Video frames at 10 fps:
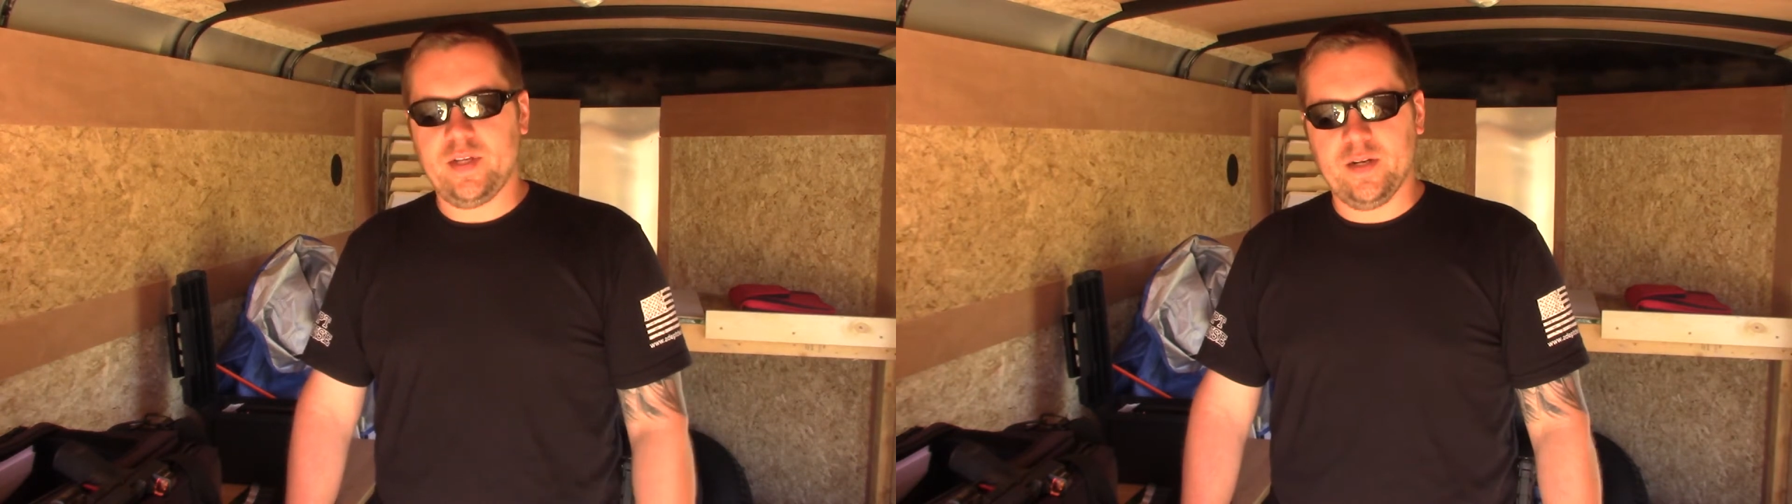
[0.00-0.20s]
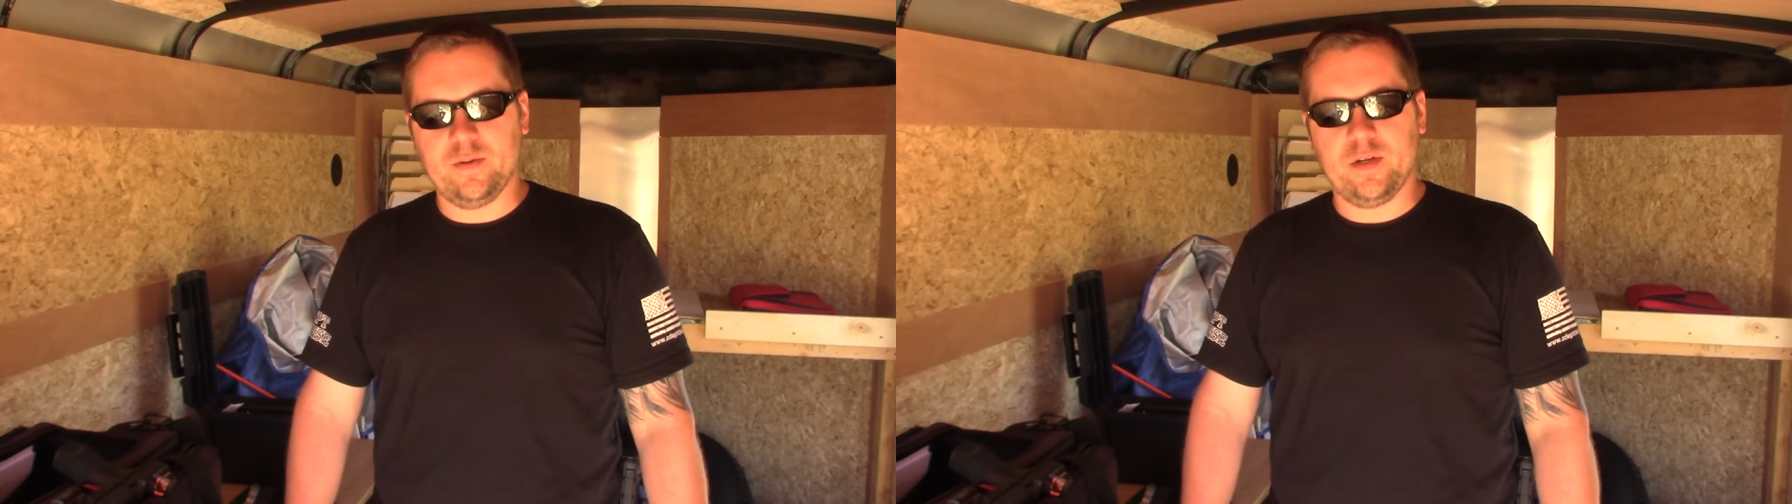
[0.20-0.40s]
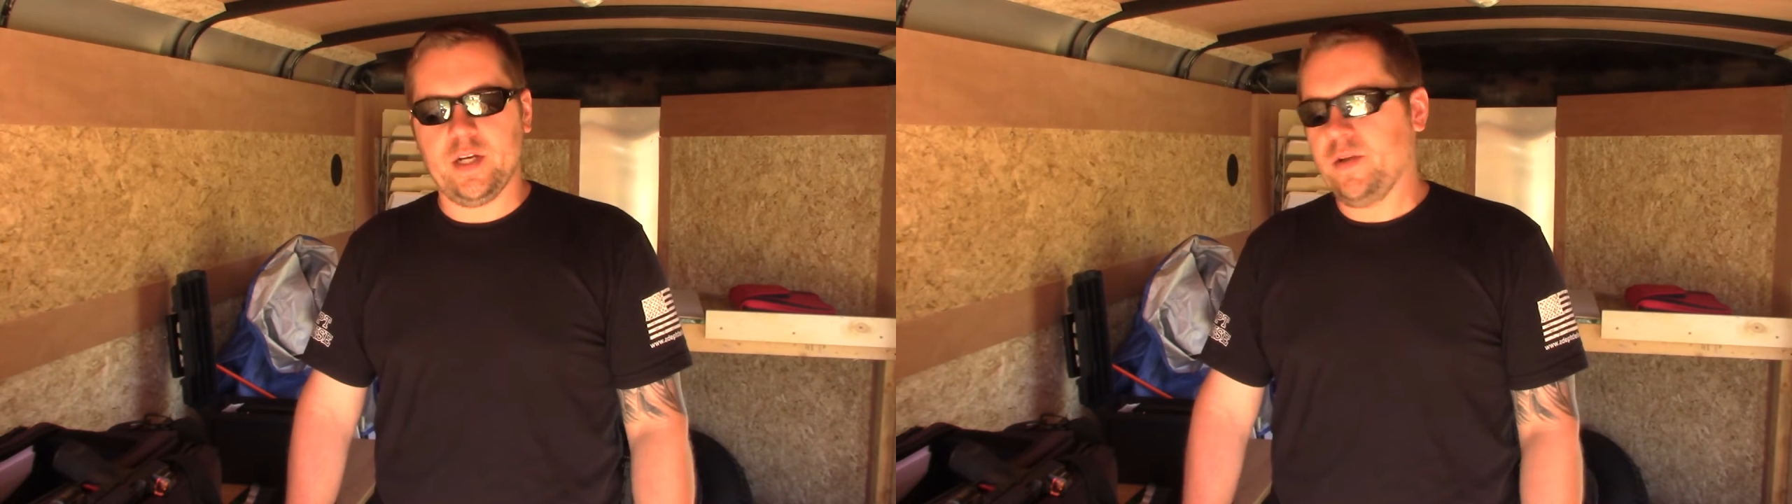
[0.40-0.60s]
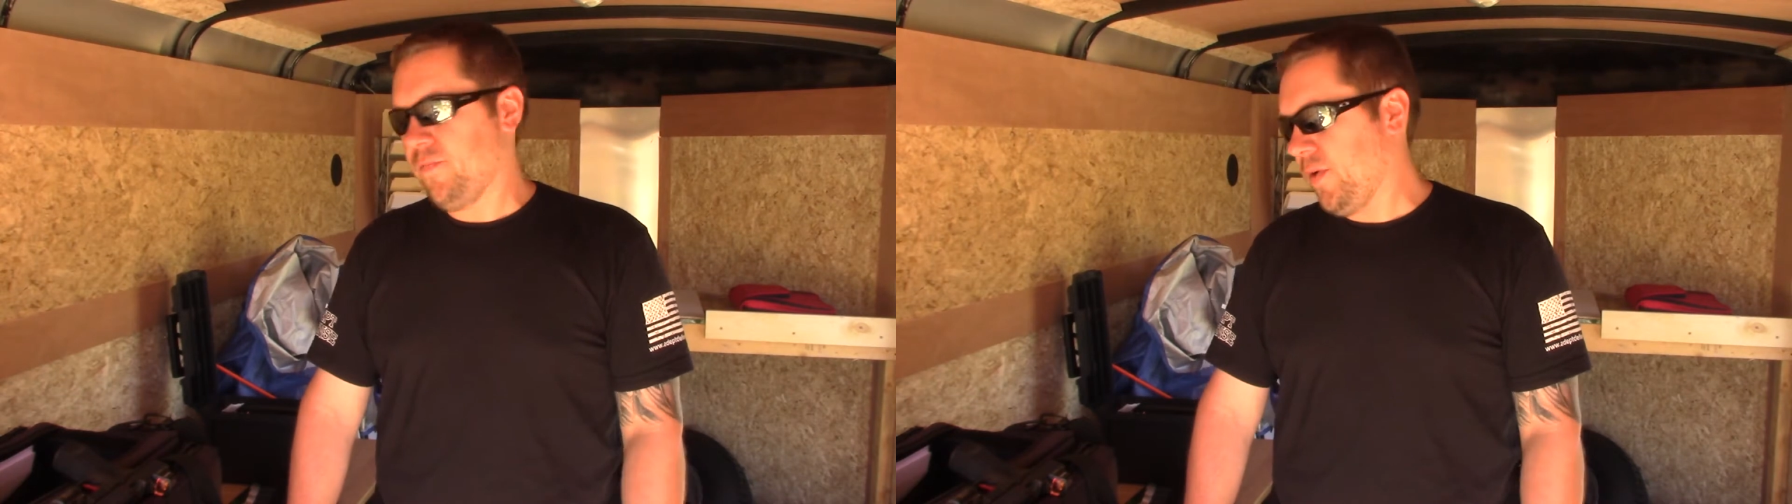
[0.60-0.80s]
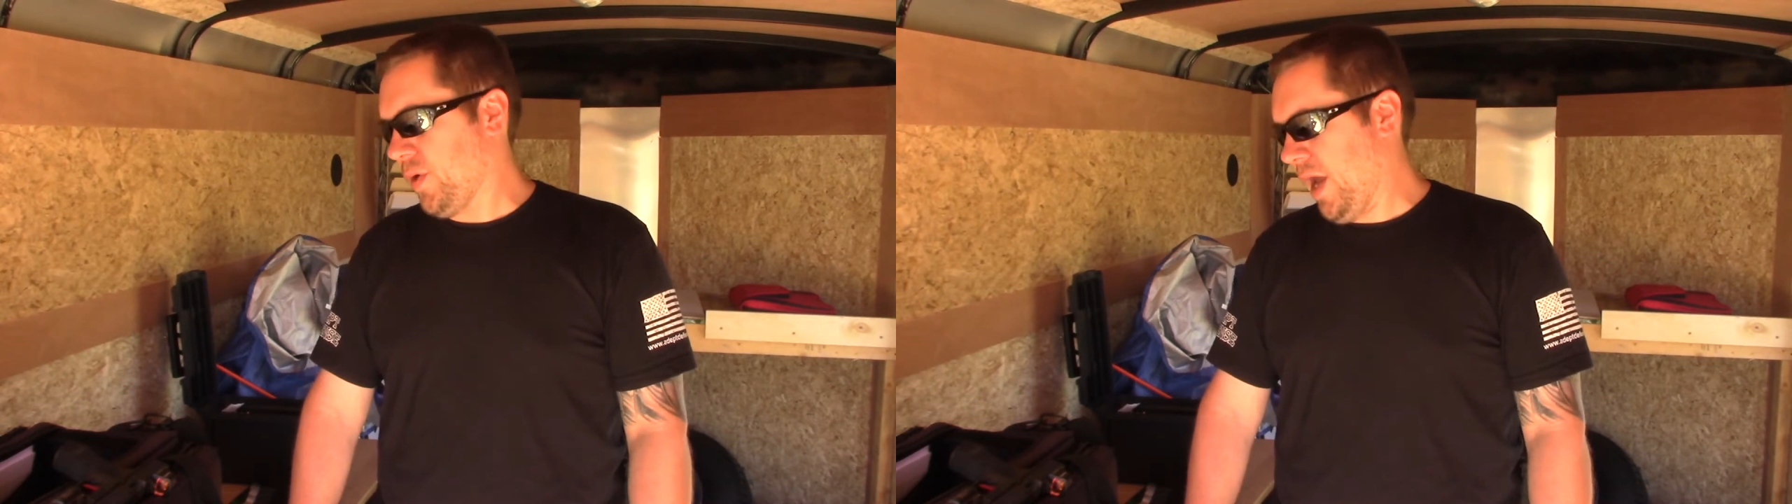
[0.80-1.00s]
you know, good
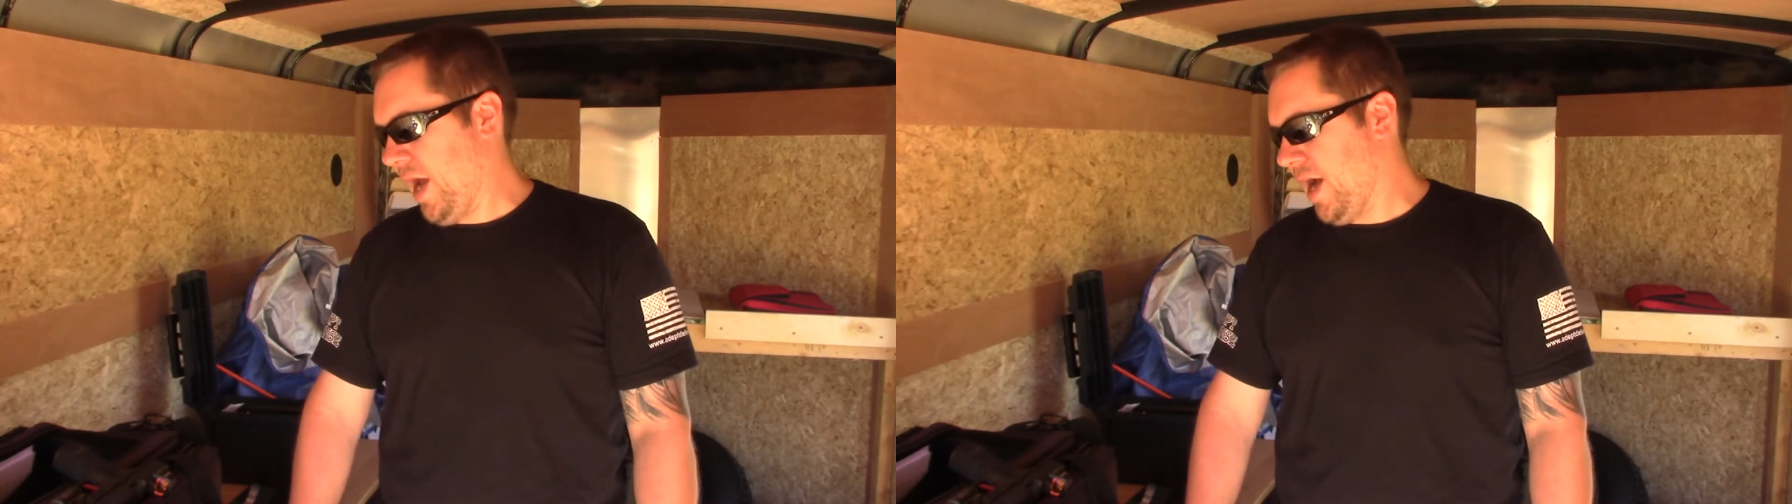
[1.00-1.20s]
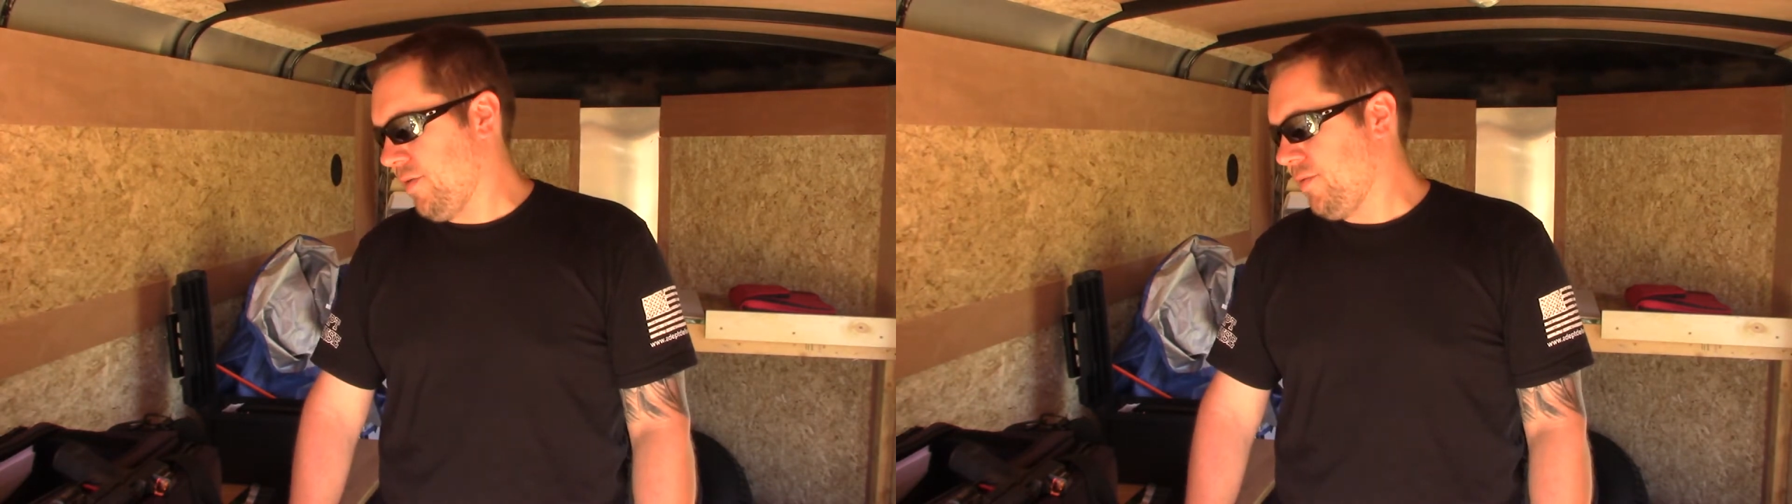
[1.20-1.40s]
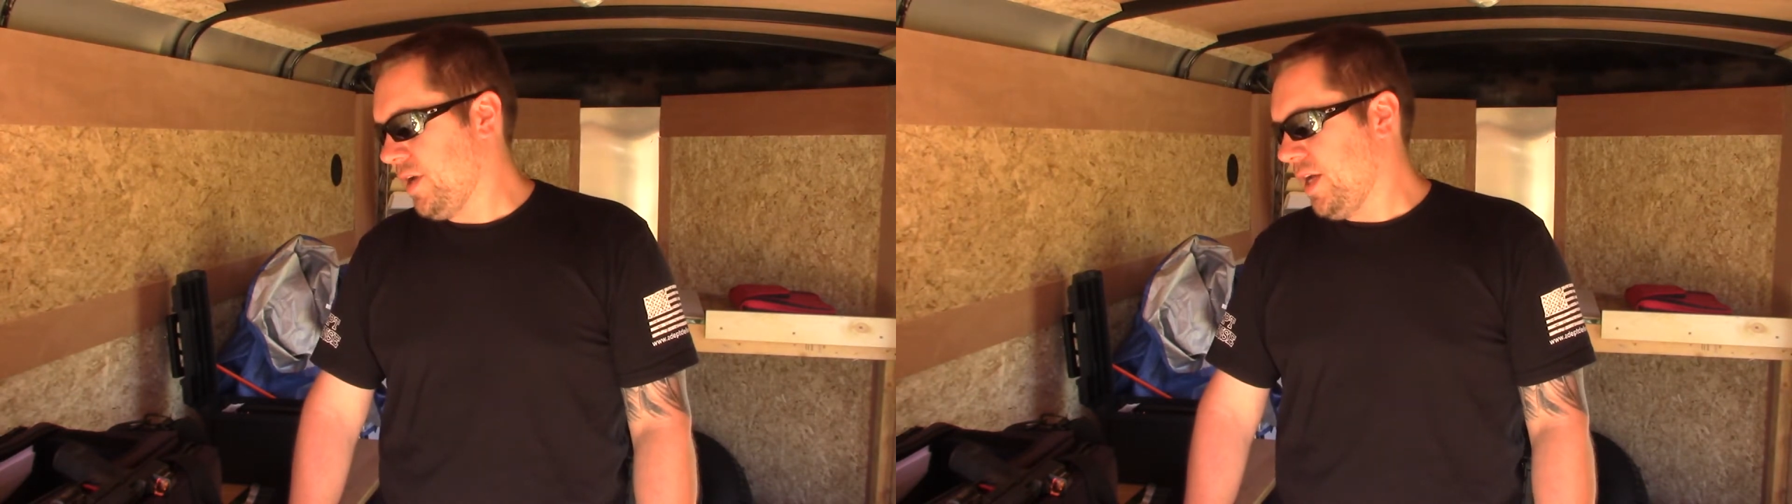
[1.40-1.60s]
info to have,